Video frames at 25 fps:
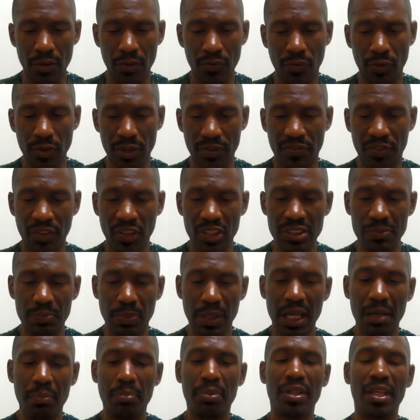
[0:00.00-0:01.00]
for the first
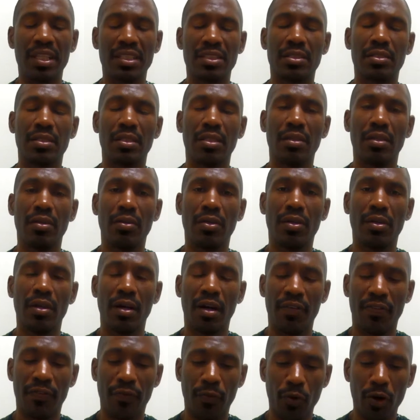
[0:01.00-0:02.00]
paper, that's
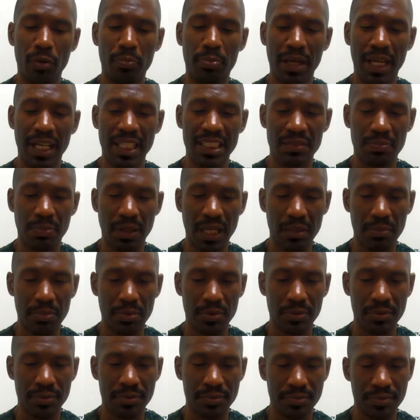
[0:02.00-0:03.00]
a 4-page
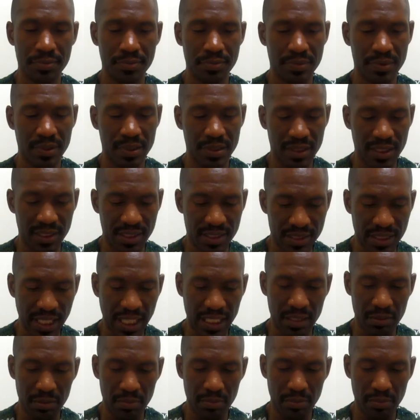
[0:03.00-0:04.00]
paper. The
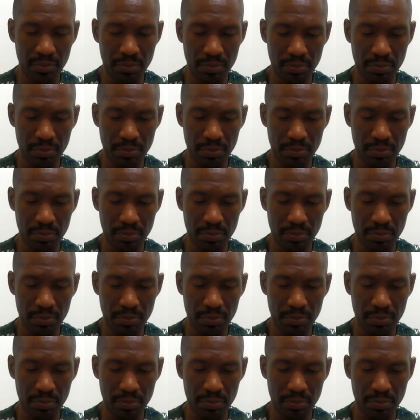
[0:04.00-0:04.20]
second